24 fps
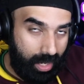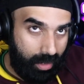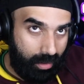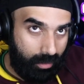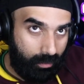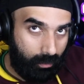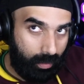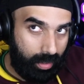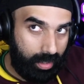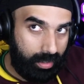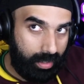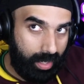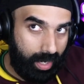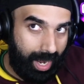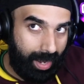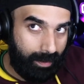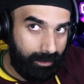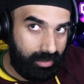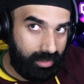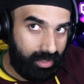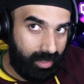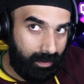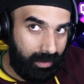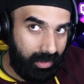when
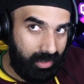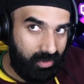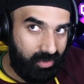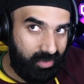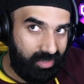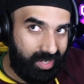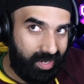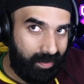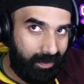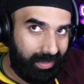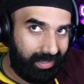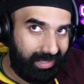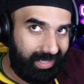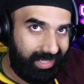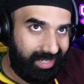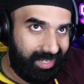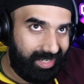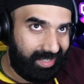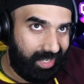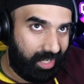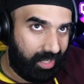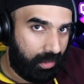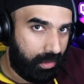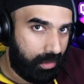I'm someone who typically
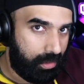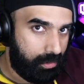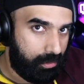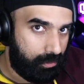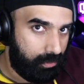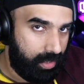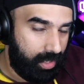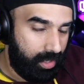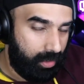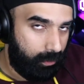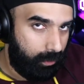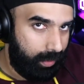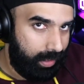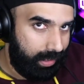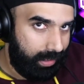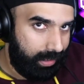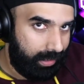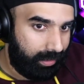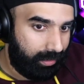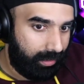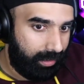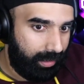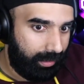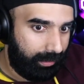does like 3 a
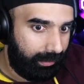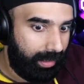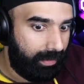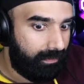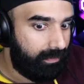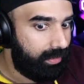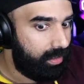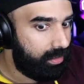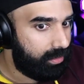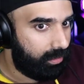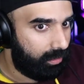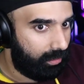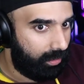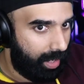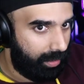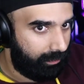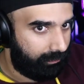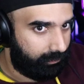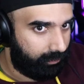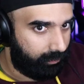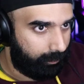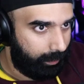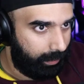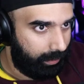week, 11 is a
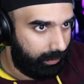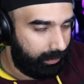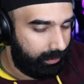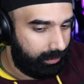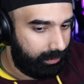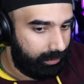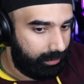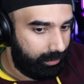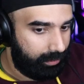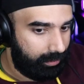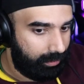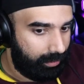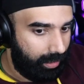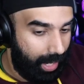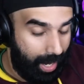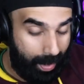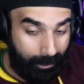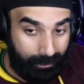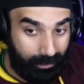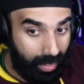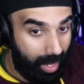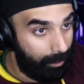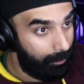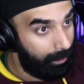lot for me.
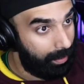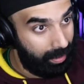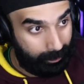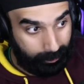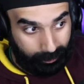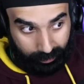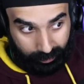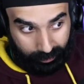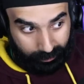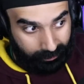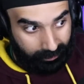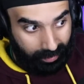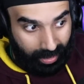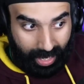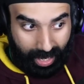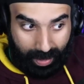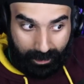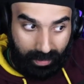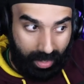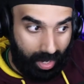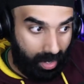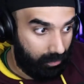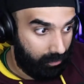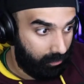I'm not Mike Bloom.
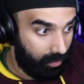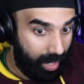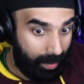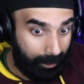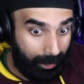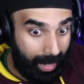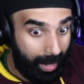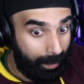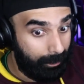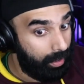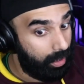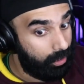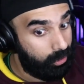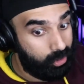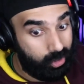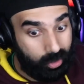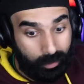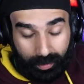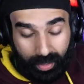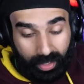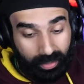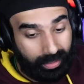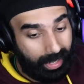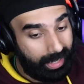I'm not Rob. I'm not
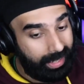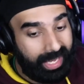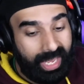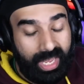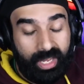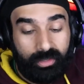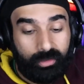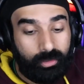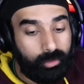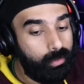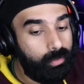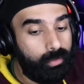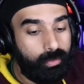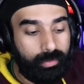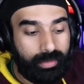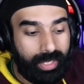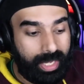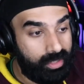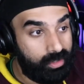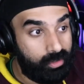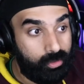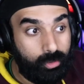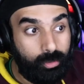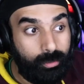Chappelle. I can't do,
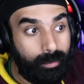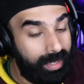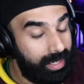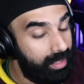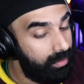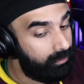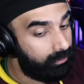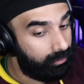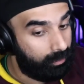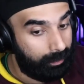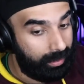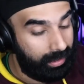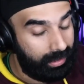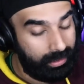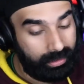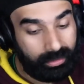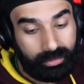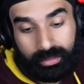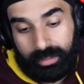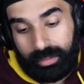that's too many for me.